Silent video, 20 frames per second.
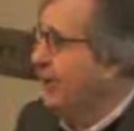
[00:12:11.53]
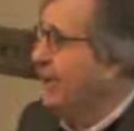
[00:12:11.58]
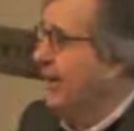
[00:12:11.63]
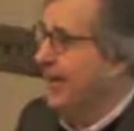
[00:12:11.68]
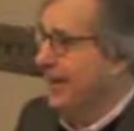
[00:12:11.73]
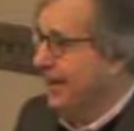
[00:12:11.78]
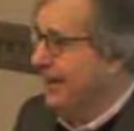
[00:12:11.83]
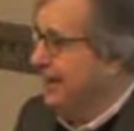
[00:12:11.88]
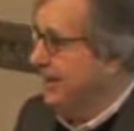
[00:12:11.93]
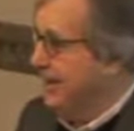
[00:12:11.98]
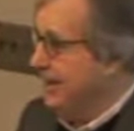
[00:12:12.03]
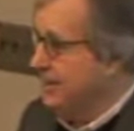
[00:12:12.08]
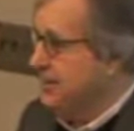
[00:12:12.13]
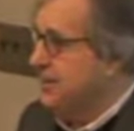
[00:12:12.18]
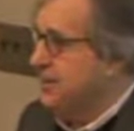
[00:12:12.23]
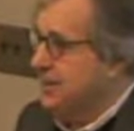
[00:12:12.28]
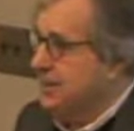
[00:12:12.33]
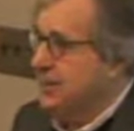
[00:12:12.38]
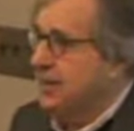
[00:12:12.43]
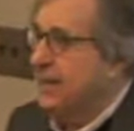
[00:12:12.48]
the architects
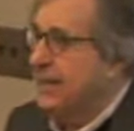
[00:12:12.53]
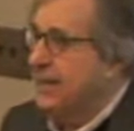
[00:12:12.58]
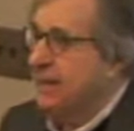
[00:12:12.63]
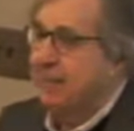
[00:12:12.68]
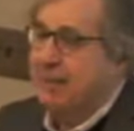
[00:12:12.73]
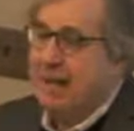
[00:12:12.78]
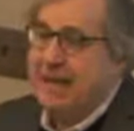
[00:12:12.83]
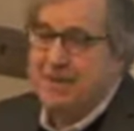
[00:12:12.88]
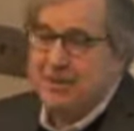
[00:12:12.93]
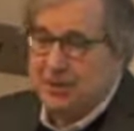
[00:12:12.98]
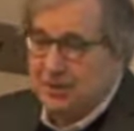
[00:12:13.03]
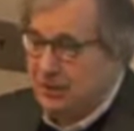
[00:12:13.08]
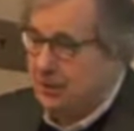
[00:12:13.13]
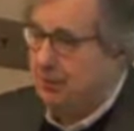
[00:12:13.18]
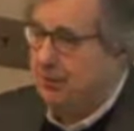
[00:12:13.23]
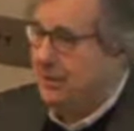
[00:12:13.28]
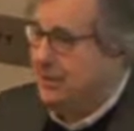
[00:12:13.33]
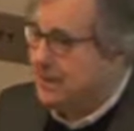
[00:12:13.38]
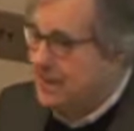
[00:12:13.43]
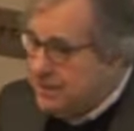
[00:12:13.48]
that you can imagine to
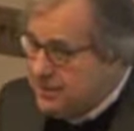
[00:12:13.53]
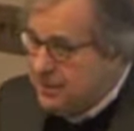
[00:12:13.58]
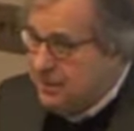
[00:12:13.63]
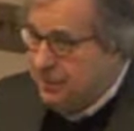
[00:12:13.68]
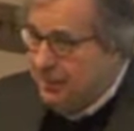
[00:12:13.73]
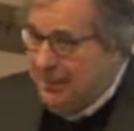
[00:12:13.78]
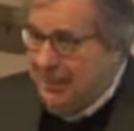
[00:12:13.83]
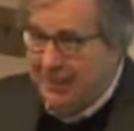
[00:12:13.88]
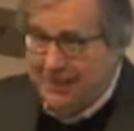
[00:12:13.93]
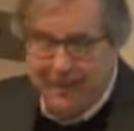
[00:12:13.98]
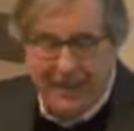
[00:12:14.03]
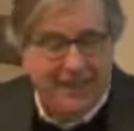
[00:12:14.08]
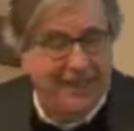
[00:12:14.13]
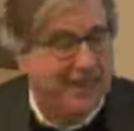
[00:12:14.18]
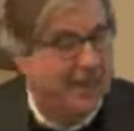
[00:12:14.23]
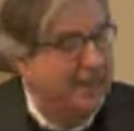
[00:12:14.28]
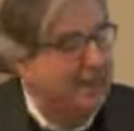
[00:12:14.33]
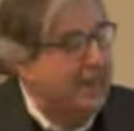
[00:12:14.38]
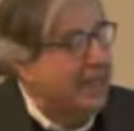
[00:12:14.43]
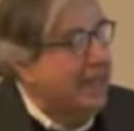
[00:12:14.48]
participate in
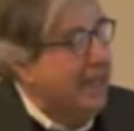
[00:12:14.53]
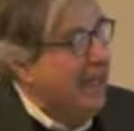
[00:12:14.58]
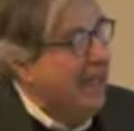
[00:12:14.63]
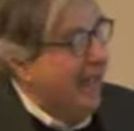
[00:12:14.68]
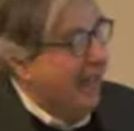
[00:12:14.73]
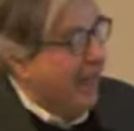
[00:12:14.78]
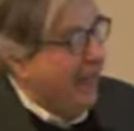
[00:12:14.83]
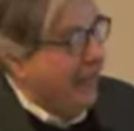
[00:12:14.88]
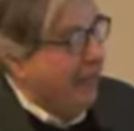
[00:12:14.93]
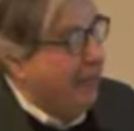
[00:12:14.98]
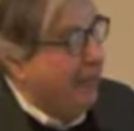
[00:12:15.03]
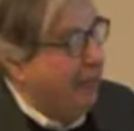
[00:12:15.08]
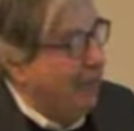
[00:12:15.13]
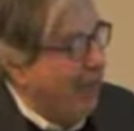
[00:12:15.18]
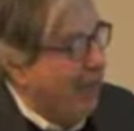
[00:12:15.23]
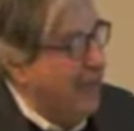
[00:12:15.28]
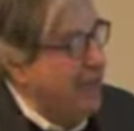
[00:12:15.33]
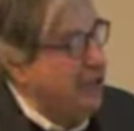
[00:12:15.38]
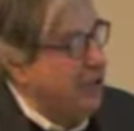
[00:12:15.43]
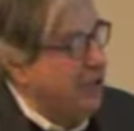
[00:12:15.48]
it. And the
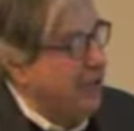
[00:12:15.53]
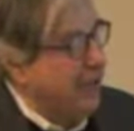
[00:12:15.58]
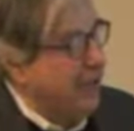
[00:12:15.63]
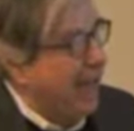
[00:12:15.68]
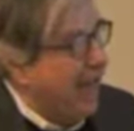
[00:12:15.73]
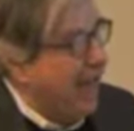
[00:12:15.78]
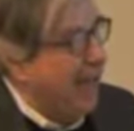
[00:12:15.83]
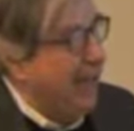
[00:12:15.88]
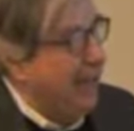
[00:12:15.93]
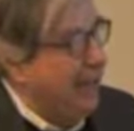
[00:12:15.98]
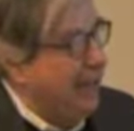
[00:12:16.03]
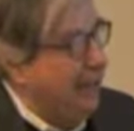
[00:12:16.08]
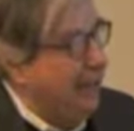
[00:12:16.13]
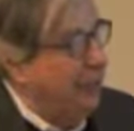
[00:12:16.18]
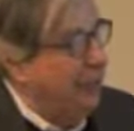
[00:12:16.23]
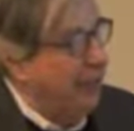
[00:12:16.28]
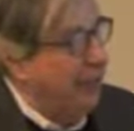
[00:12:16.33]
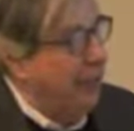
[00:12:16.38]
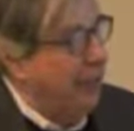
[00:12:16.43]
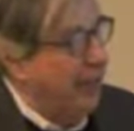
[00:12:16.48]
rationale
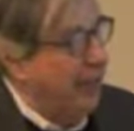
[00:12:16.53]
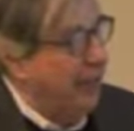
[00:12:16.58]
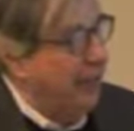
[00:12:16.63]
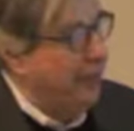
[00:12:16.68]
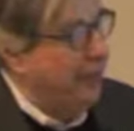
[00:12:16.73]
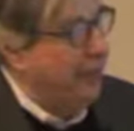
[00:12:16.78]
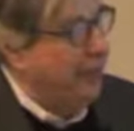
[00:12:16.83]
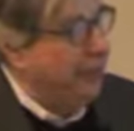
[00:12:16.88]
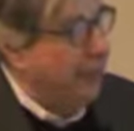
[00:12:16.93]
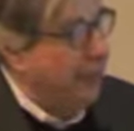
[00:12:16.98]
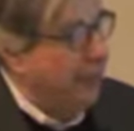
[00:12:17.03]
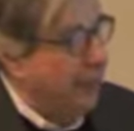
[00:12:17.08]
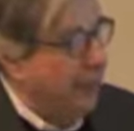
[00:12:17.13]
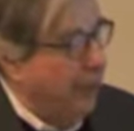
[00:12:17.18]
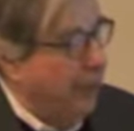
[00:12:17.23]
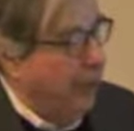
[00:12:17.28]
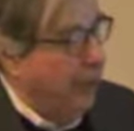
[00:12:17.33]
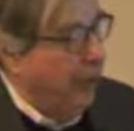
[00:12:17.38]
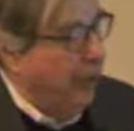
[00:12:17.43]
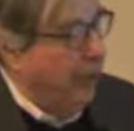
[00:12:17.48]
for
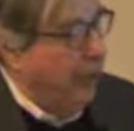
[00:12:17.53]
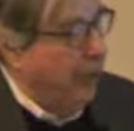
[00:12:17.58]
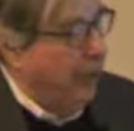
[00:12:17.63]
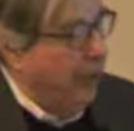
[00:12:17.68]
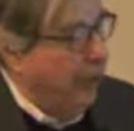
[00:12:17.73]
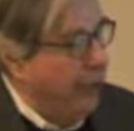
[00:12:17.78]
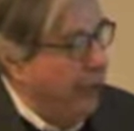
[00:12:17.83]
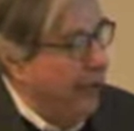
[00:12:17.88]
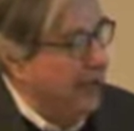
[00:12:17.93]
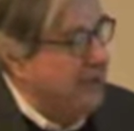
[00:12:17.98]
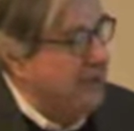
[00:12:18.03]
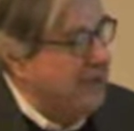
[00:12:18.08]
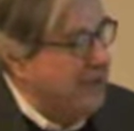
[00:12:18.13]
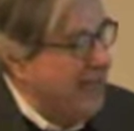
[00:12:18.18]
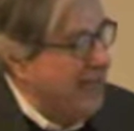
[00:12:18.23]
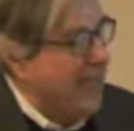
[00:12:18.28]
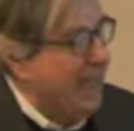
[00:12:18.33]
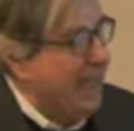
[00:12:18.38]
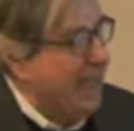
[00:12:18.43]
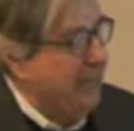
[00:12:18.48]
her
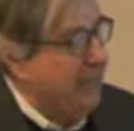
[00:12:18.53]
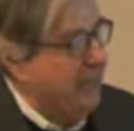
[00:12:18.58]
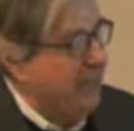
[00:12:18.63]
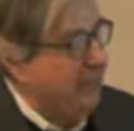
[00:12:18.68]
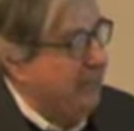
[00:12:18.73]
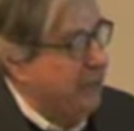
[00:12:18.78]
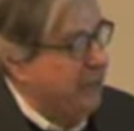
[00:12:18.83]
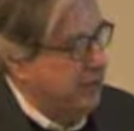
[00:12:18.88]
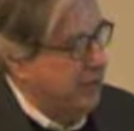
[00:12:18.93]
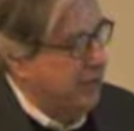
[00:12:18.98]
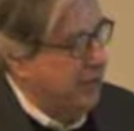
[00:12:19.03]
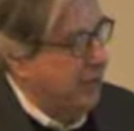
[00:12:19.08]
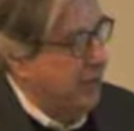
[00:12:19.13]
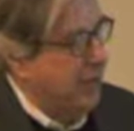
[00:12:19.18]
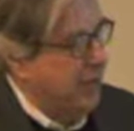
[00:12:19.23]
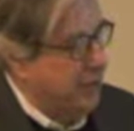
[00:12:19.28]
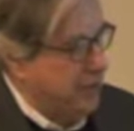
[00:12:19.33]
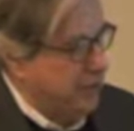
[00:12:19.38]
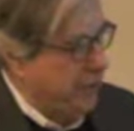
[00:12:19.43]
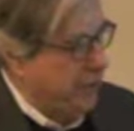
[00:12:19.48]
saying it was an
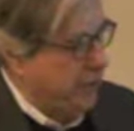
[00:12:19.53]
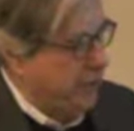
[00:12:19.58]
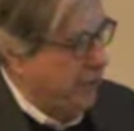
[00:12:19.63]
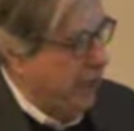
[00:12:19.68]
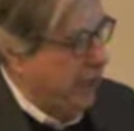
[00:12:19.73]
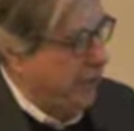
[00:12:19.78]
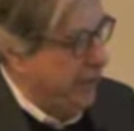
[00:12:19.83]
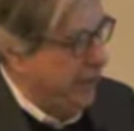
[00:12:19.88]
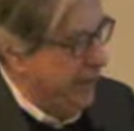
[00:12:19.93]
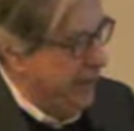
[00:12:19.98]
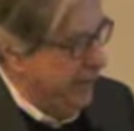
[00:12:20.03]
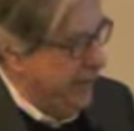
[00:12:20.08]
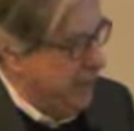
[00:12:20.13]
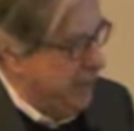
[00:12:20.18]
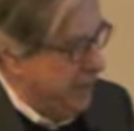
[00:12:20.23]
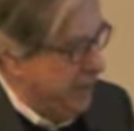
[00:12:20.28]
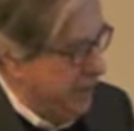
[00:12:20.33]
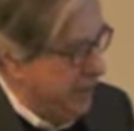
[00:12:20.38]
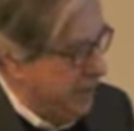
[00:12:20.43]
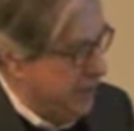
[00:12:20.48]
impossible
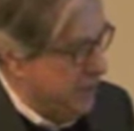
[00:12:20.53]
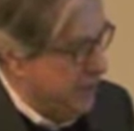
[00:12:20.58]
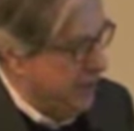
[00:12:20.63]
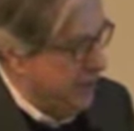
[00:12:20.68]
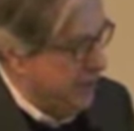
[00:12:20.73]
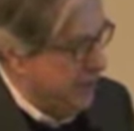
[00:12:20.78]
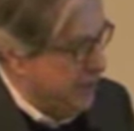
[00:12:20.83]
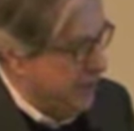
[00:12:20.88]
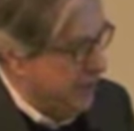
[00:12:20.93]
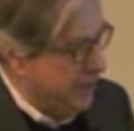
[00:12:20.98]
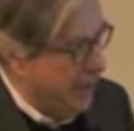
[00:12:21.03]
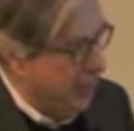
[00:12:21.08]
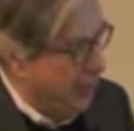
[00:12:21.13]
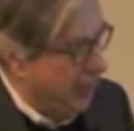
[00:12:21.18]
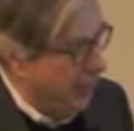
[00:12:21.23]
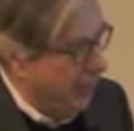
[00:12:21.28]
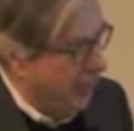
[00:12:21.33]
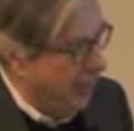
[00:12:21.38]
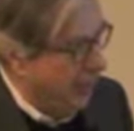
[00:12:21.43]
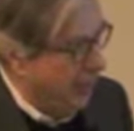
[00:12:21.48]
competition is because,
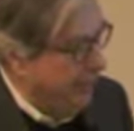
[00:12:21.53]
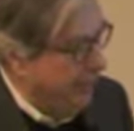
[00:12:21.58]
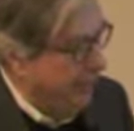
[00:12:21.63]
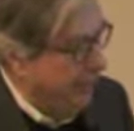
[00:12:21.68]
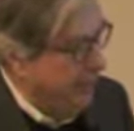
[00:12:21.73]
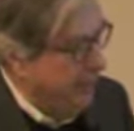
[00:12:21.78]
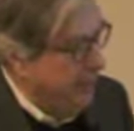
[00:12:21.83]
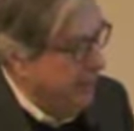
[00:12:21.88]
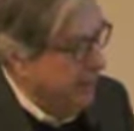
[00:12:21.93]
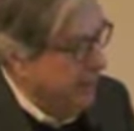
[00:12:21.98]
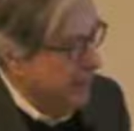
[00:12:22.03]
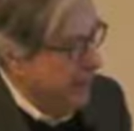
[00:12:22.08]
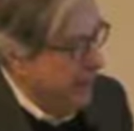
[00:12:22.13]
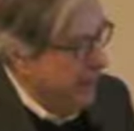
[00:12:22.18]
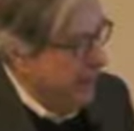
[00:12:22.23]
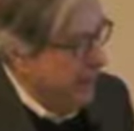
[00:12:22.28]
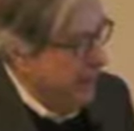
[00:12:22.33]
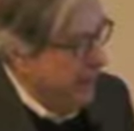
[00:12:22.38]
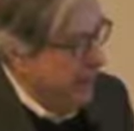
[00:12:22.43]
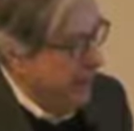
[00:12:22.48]
number one,
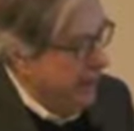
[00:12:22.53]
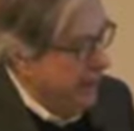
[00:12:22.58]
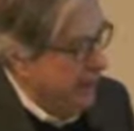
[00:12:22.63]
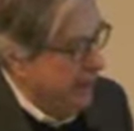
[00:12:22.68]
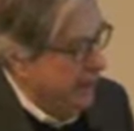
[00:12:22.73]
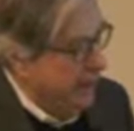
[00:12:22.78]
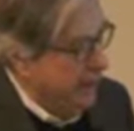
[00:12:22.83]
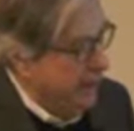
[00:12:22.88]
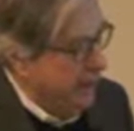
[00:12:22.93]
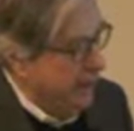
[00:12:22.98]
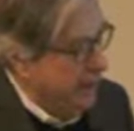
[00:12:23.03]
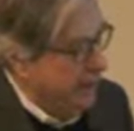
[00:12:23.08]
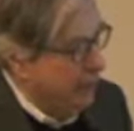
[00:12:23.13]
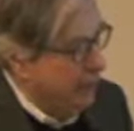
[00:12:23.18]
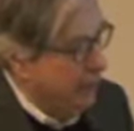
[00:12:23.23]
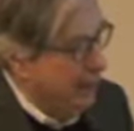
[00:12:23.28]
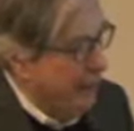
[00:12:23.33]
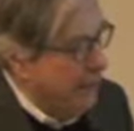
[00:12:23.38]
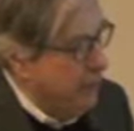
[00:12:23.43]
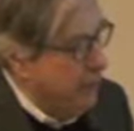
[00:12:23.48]
the
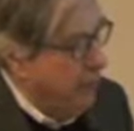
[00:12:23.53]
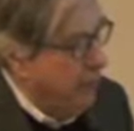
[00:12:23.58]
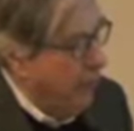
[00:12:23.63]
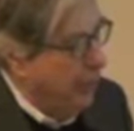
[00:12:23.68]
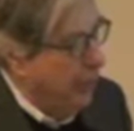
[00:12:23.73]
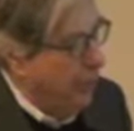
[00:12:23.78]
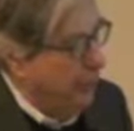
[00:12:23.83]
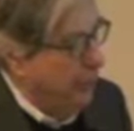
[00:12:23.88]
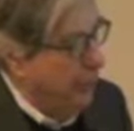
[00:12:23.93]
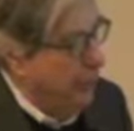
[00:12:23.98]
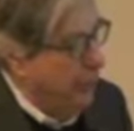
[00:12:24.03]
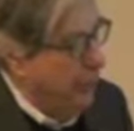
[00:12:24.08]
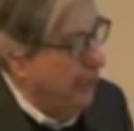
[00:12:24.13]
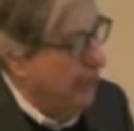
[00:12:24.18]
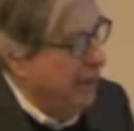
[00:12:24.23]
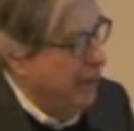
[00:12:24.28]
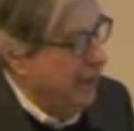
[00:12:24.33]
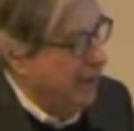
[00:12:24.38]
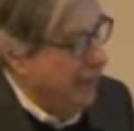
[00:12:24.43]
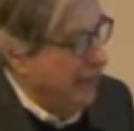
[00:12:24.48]
rainbow pool
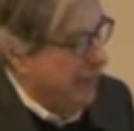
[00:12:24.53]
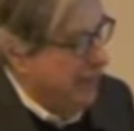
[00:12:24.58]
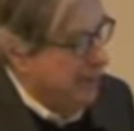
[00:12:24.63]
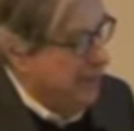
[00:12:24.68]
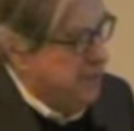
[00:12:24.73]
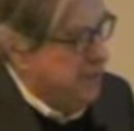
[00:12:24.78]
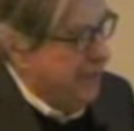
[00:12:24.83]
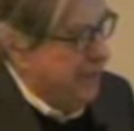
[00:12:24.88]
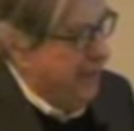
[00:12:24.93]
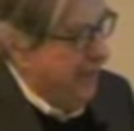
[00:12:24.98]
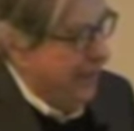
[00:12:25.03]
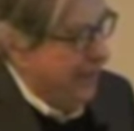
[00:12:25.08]
is